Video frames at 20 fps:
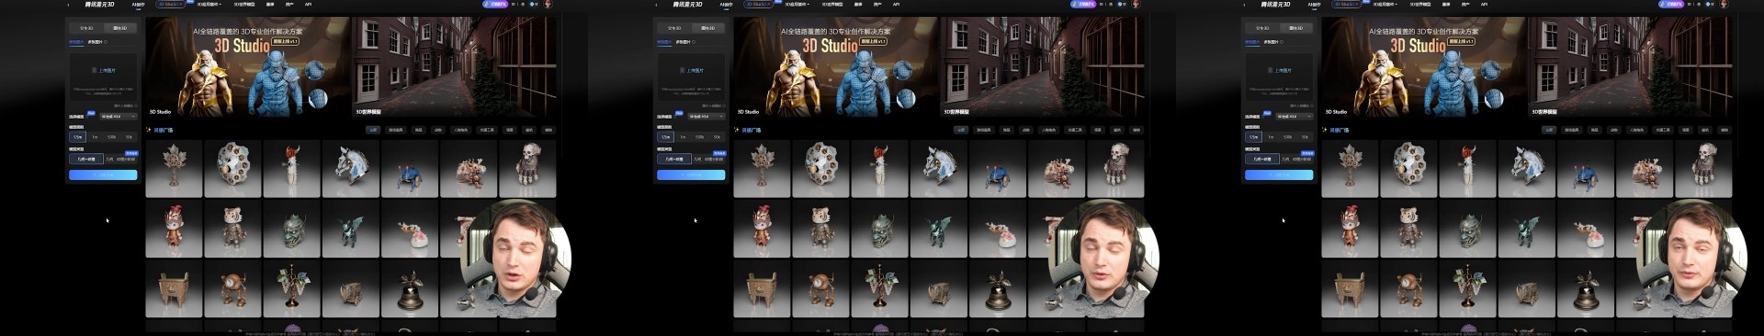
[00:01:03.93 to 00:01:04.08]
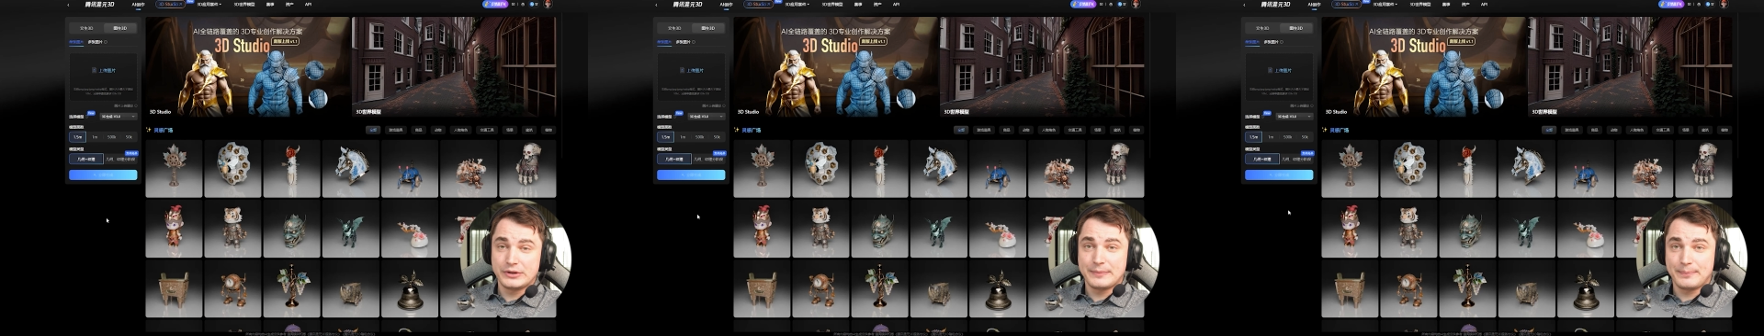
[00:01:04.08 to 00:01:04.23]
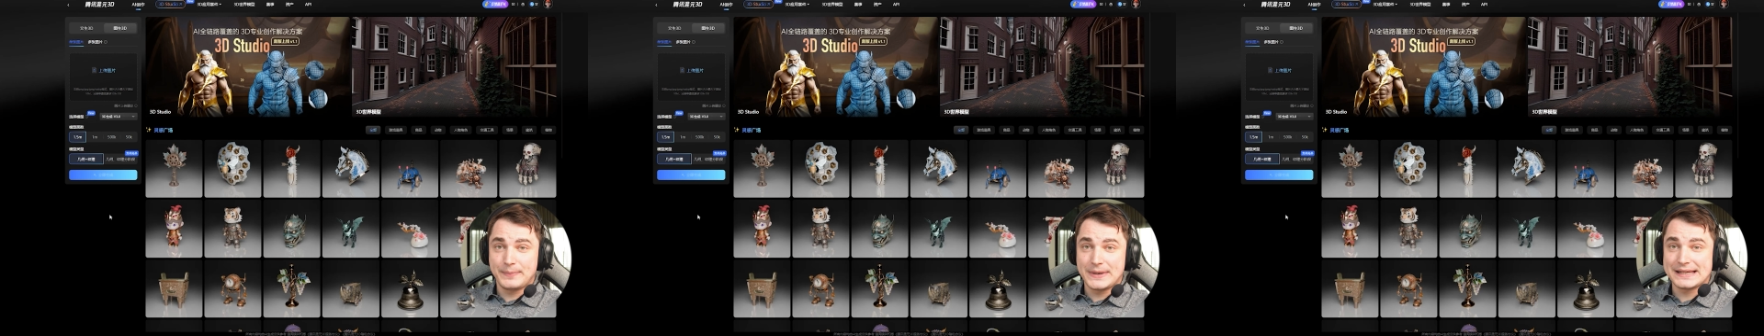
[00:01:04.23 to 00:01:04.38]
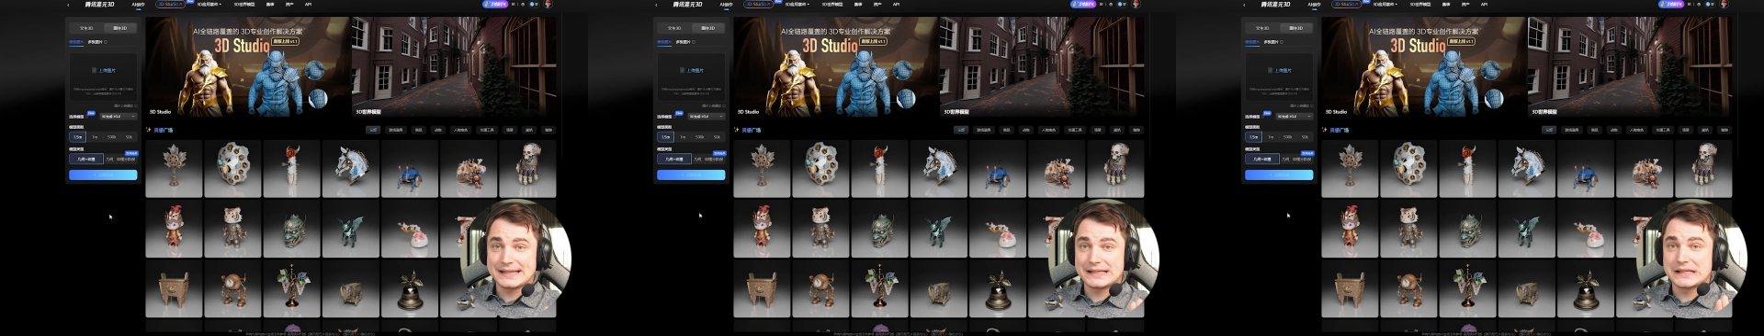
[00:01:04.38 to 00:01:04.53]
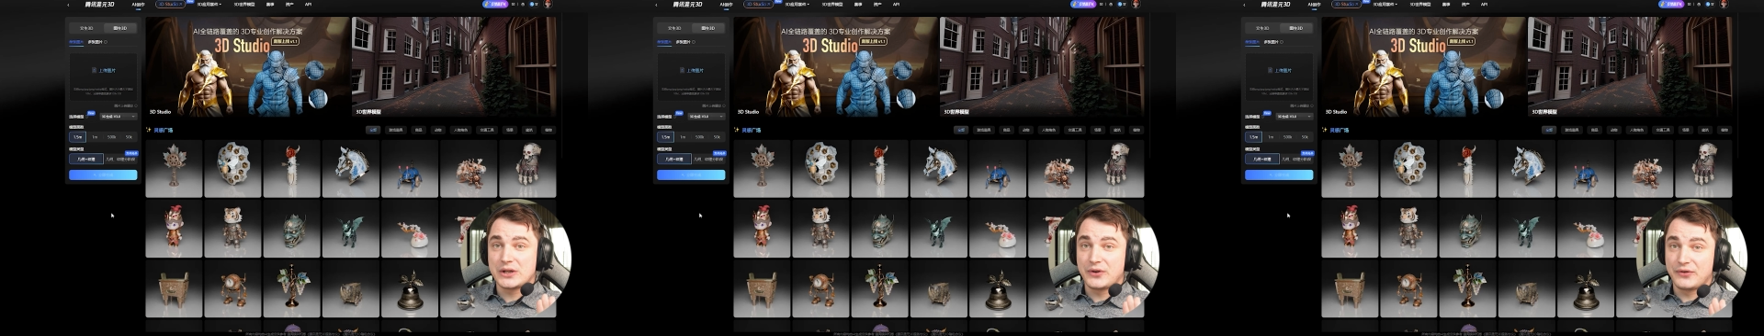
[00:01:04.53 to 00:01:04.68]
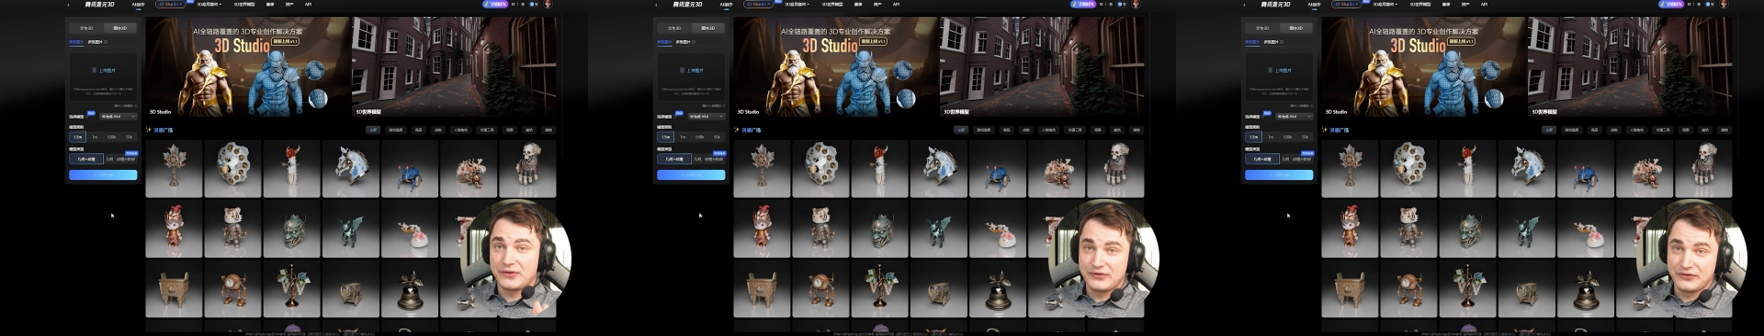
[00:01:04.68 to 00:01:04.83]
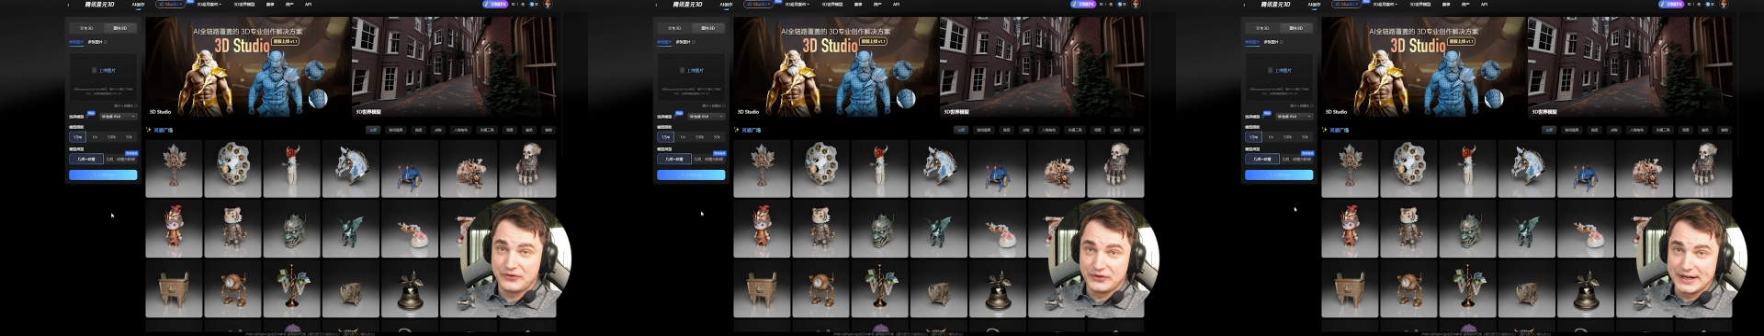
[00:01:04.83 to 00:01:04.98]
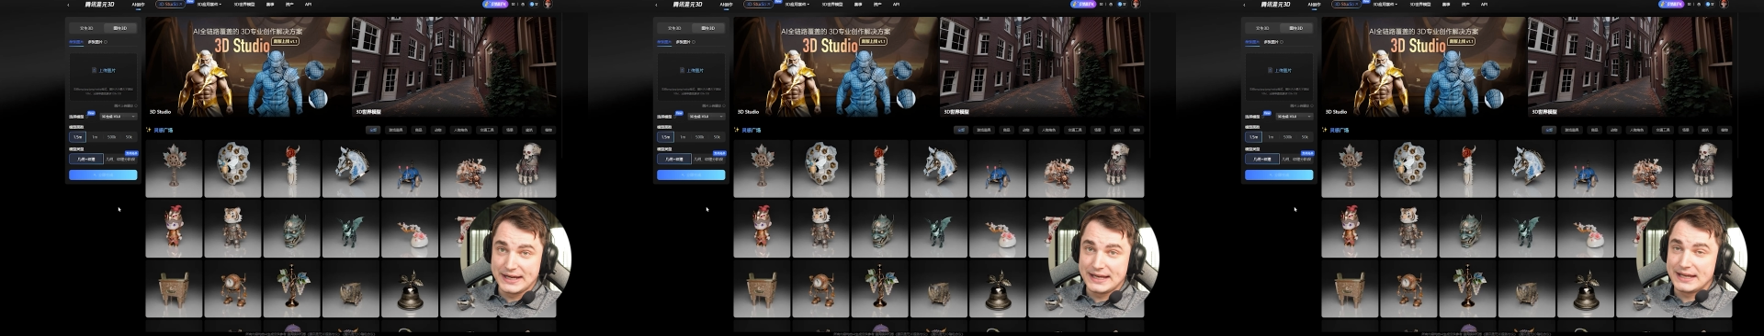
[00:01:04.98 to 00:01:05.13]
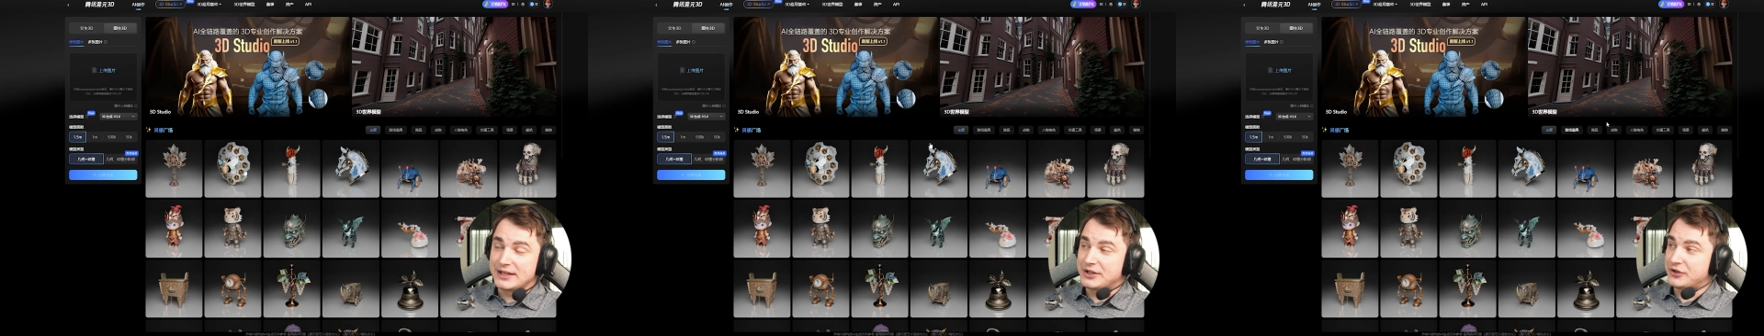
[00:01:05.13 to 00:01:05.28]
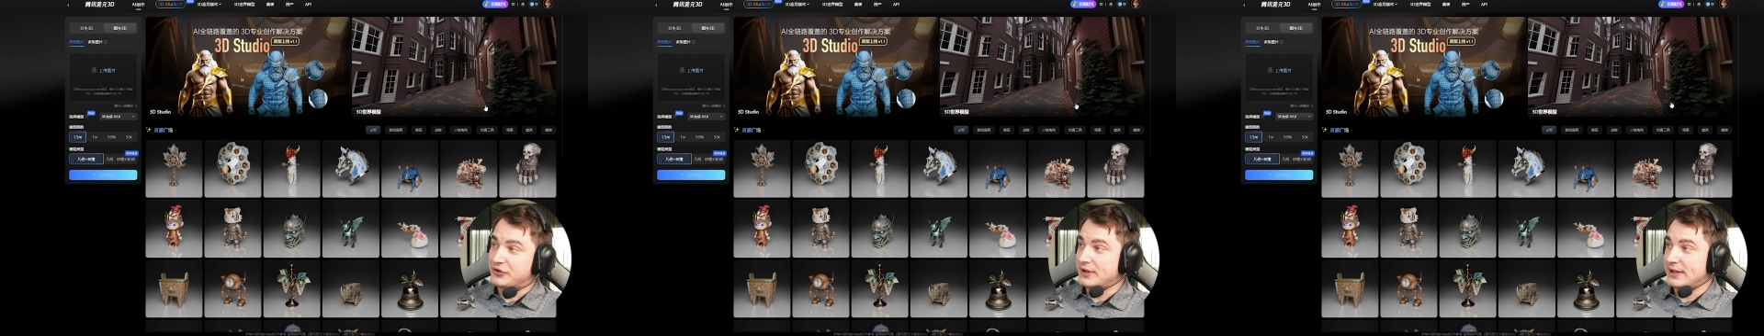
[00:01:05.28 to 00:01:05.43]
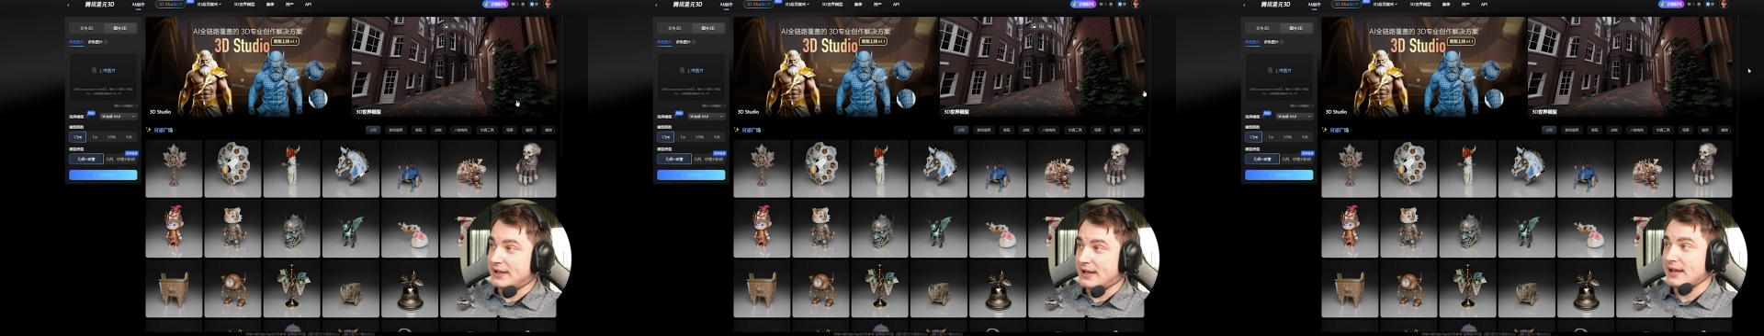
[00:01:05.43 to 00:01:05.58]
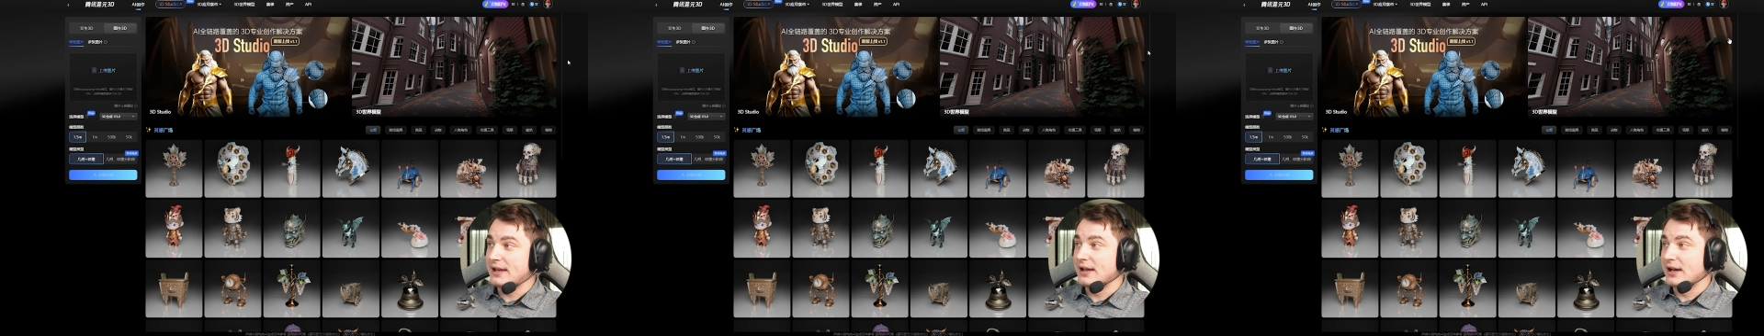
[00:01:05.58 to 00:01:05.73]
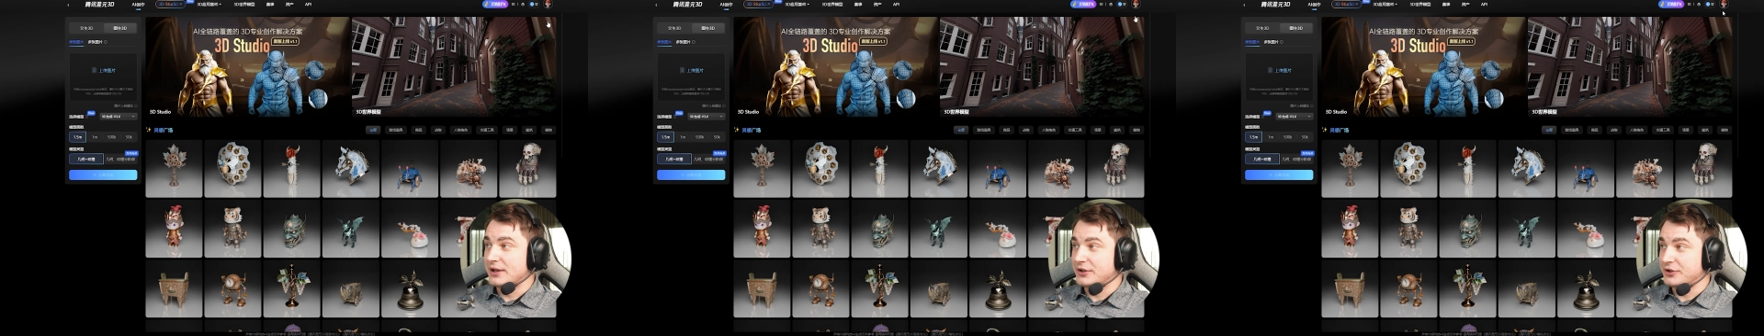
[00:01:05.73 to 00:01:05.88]
of the best free
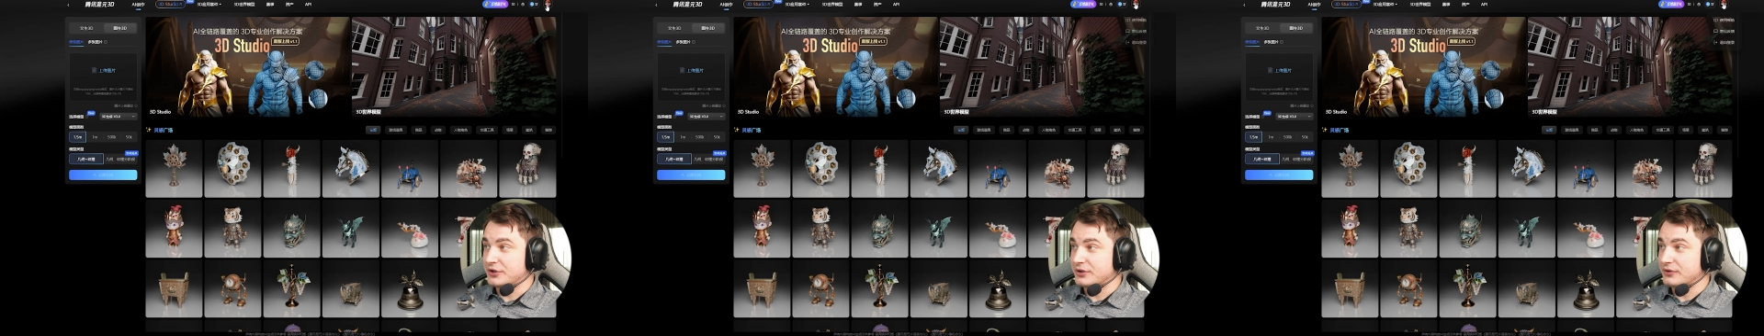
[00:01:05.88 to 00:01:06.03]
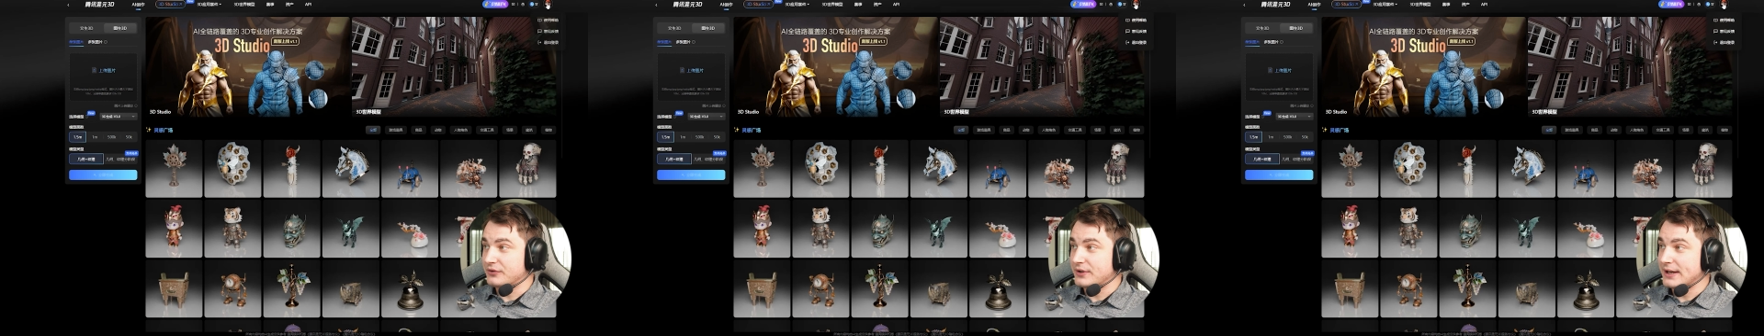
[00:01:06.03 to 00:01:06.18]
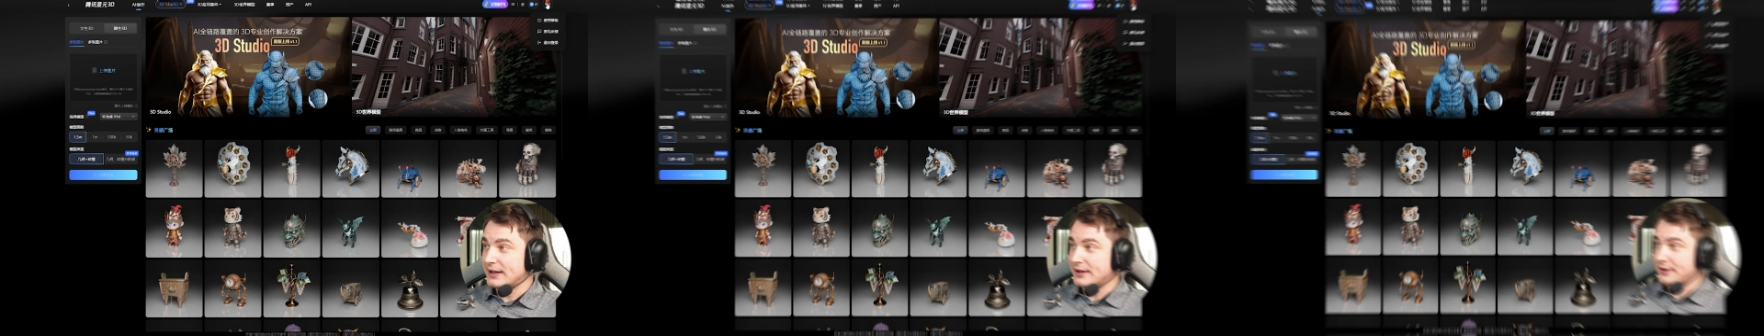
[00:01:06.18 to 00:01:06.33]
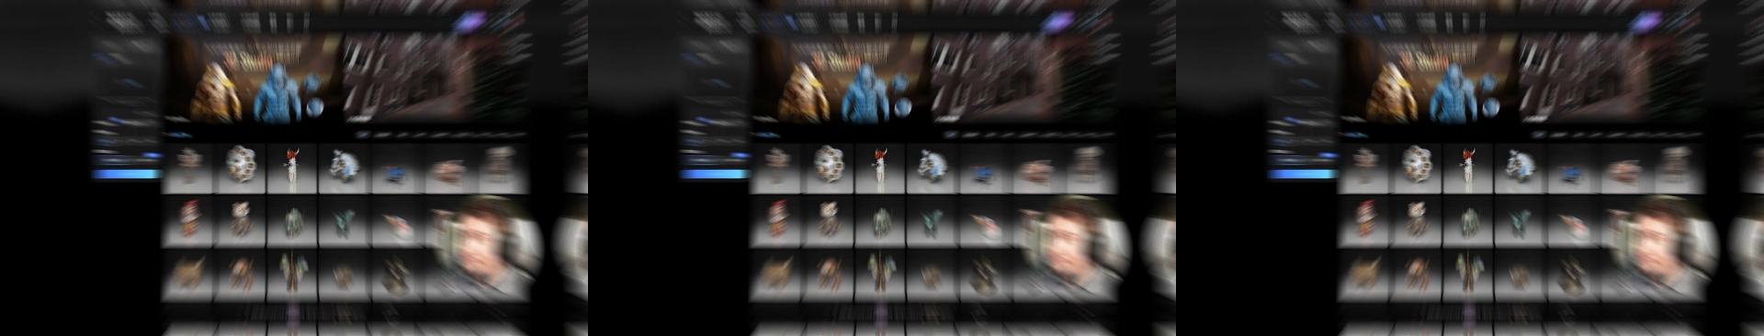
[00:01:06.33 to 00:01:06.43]
3D AI generator.